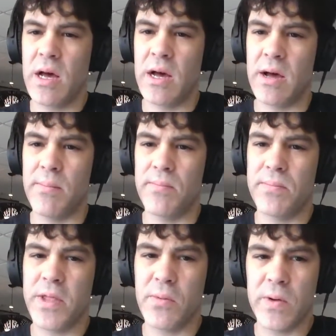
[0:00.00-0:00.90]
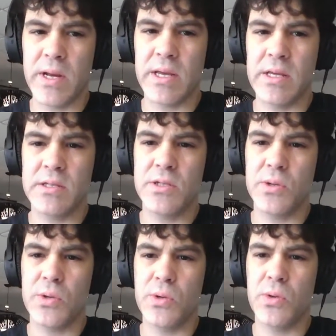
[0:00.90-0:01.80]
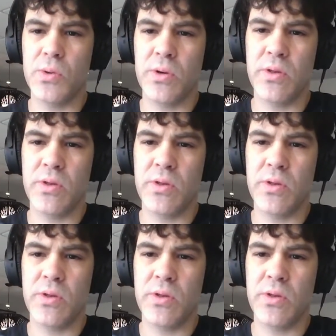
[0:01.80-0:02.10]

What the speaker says: they went into